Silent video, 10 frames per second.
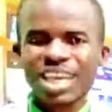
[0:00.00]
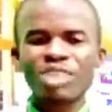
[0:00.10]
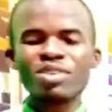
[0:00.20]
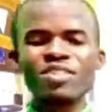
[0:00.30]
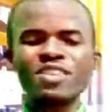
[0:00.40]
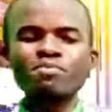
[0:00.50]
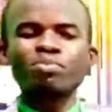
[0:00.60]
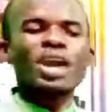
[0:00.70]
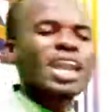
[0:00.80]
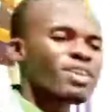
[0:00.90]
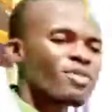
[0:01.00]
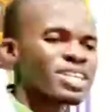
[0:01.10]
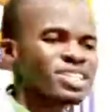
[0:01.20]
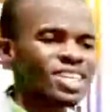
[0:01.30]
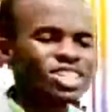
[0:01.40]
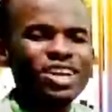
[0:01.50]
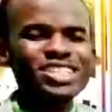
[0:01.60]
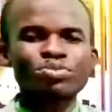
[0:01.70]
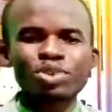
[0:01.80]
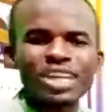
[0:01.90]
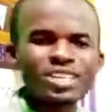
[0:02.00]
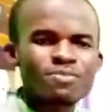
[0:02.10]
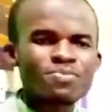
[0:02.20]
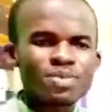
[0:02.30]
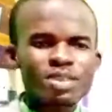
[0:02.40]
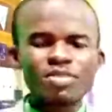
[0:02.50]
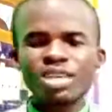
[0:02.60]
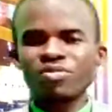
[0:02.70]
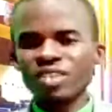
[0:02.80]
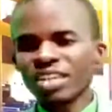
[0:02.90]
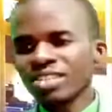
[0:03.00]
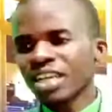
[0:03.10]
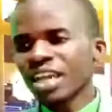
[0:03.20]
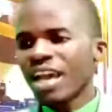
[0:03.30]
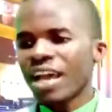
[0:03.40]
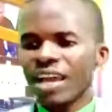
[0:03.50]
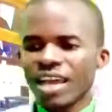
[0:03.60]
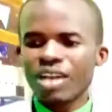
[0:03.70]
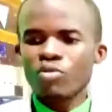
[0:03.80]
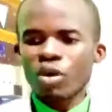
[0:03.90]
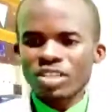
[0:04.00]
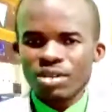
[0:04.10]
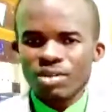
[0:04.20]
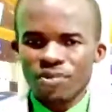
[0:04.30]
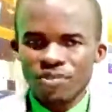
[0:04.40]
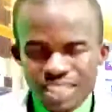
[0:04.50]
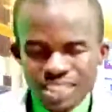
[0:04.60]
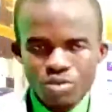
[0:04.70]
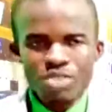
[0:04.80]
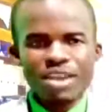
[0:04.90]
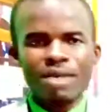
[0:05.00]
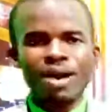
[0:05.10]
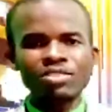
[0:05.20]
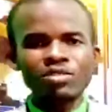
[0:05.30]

and we even pray the way Jesus Christ prayed. We even uh, wash our feet when we are about to